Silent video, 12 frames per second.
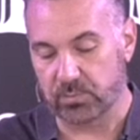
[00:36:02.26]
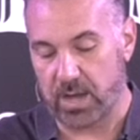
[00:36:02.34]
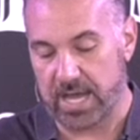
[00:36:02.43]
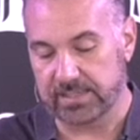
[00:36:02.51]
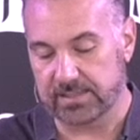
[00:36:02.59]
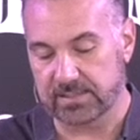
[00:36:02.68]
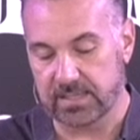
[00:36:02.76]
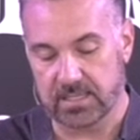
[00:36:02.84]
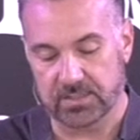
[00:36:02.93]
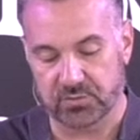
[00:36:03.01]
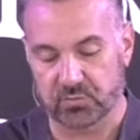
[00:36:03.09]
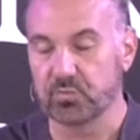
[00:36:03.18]
wise
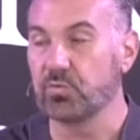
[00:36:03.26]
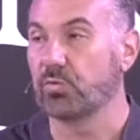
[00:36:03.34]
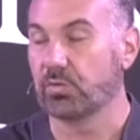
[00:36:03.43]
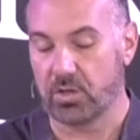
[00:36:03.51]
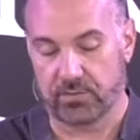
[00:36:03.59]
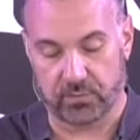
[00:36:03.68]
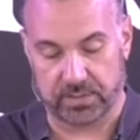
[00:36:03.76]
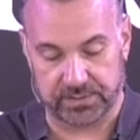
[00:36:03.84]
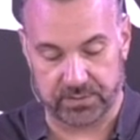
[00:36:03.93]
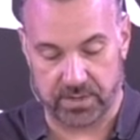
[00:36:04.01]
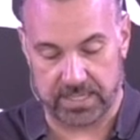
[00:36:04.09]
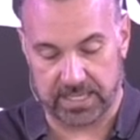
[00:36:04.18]
son to rule over his
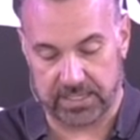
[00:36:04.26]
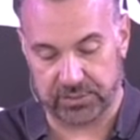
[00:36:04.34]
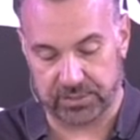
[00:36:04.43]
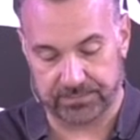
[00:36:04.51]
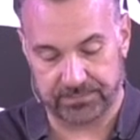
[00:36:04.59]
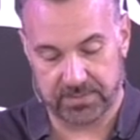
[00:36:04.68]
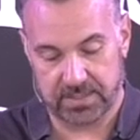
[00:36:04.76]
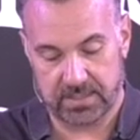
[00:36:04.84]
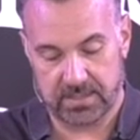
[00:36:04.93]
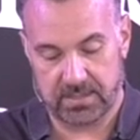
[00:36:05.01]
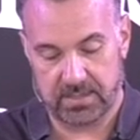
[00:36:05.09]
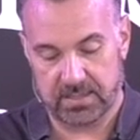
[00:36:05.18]
great nation.
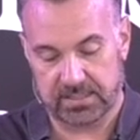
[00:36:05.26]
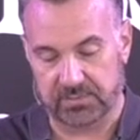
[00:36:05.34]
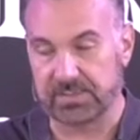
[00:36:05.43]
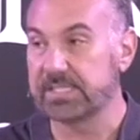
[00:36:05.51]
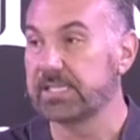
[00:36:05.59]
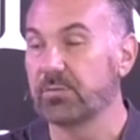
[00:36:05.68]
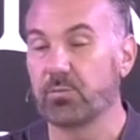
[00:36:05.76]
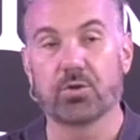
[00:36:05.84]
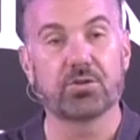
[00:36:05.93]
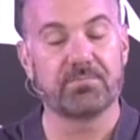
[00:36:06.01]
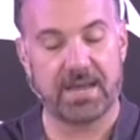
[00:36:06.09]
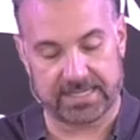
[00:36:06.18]
So he sent
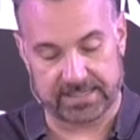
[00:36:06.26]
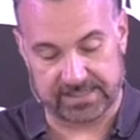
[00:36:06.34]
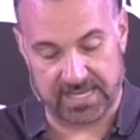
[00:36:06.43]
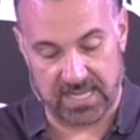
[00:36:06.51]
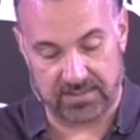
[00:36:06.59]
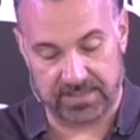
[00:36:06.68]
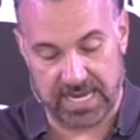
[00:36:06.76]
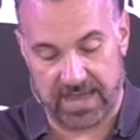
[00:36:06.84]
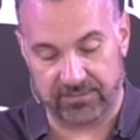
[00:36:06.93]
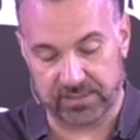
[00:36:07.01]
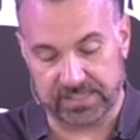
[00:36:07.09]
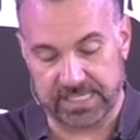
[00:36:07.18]
word back to Solomon, I
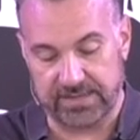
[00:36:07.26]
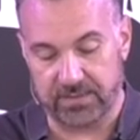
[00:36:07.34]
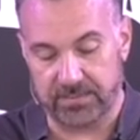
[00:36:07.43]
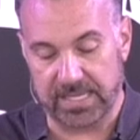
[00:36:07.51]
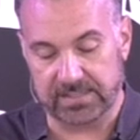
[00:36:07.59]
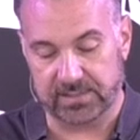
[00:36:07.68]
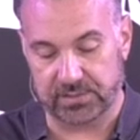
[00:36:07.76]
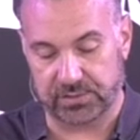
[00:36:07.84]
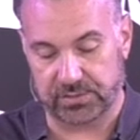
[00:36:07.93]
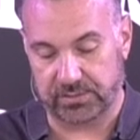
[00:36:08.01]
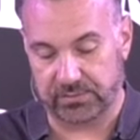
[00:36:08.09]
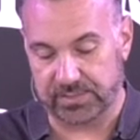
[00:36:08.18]
have received the
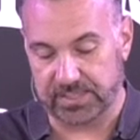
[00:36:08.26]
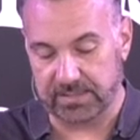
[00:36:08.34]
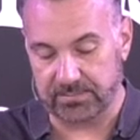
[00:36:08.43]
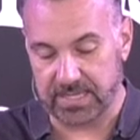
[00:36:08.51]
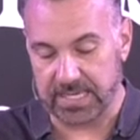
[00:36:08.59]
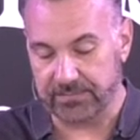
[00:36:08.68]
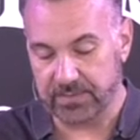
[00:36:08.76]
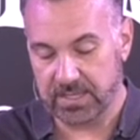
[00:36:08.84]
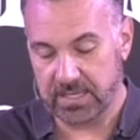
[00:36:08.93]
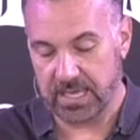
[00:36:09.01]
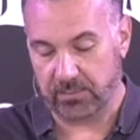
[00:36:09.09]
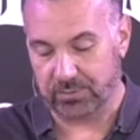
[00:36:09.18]
message you sent me,
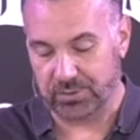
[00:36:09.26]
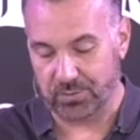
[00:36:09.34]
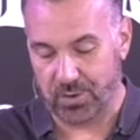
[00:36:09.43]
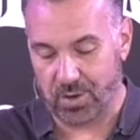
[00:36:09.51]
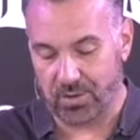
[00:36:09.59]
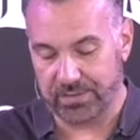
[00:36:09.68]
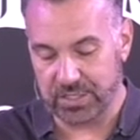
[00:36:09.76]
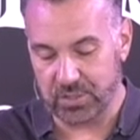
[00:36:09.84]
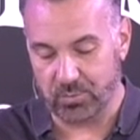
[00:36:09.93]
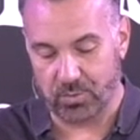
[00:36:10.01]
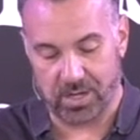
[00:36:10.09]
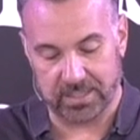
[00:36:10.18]
and will do all that
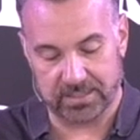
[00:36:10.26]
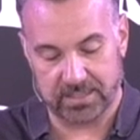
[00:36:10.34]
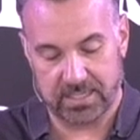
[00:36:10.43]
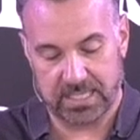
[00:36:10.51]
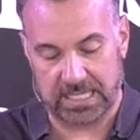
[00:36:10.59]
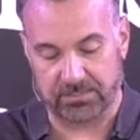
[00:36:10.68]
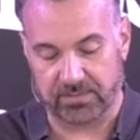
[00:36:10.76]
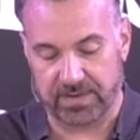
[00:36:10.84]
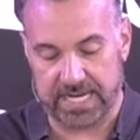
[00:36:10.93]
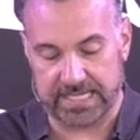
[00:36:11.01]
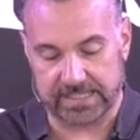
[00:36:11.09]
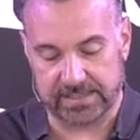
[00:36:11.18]
you want in
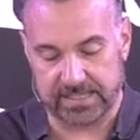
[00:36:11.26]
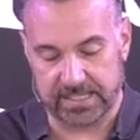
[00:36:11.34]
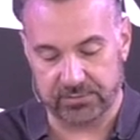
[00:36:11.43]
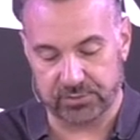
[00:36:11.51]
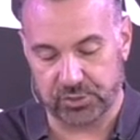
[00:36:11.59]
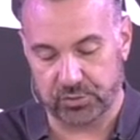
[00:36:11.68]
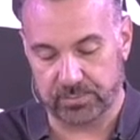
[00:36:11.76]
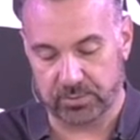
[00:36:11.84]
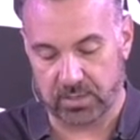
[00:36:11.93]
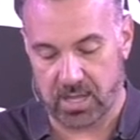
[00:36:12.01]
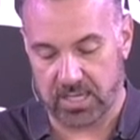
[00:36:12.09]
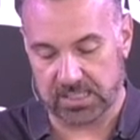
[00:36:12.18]
providing cedar and juniper
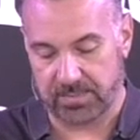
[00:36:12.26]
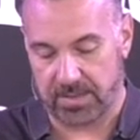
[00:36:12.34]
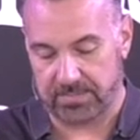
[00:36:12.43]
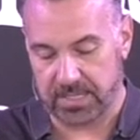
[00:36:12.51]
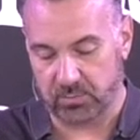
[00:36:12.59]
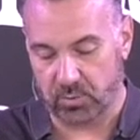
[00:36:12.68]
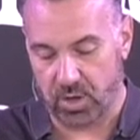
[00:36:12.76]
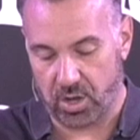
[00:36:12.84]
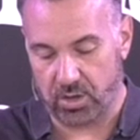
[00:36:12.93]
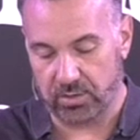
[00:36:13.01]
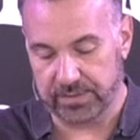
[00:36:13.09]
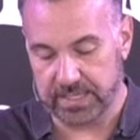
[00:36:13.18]
logs. My men will
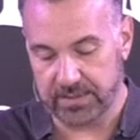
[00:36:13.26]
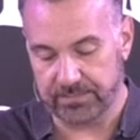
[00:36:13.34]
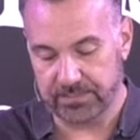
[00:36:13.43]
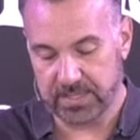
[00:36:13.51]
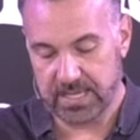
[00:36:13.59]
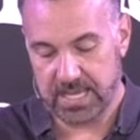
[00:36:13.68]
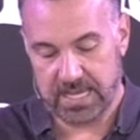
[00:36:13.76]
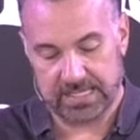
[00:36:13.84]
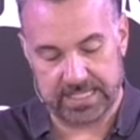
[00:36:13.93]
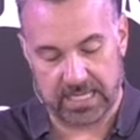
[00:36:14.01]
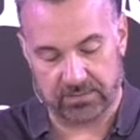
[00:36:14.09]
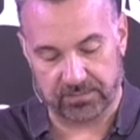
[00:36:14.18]
haul them
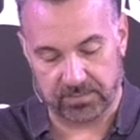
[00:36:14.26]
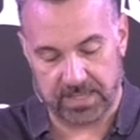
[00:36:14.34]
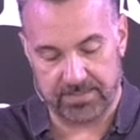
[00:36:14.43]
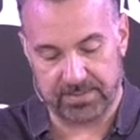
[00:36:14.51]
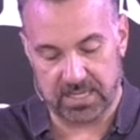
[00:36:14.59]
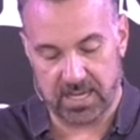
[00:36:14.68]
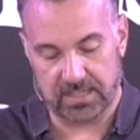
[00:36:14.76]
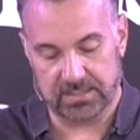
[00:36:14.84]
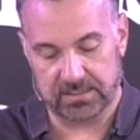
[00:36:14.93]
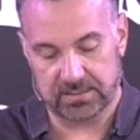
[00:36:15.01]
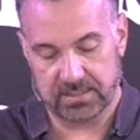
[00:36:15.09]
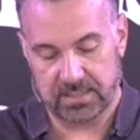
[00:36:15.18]
down from
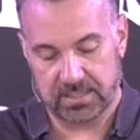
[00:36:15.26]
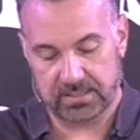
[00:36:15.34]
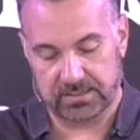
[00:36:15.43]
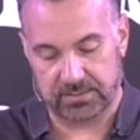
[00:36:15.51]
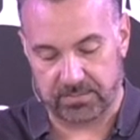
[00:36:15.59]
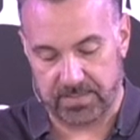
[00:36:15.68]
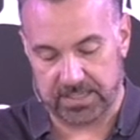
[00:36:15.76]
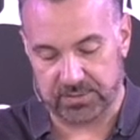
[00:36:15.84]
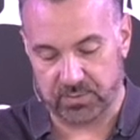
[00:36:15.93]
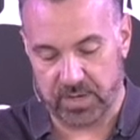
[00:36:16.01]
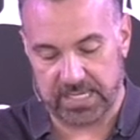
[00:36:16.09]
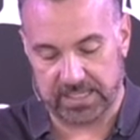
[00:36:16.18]
Lebanon to the
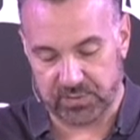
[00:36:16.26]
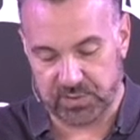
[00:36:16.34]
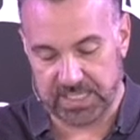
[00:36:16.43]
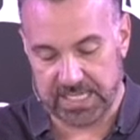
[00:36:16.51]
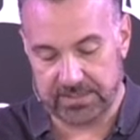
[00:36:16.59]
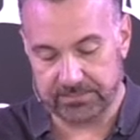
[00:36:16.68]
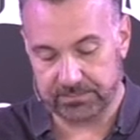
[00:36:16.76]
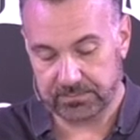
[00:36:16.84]
Mediterranean Sea.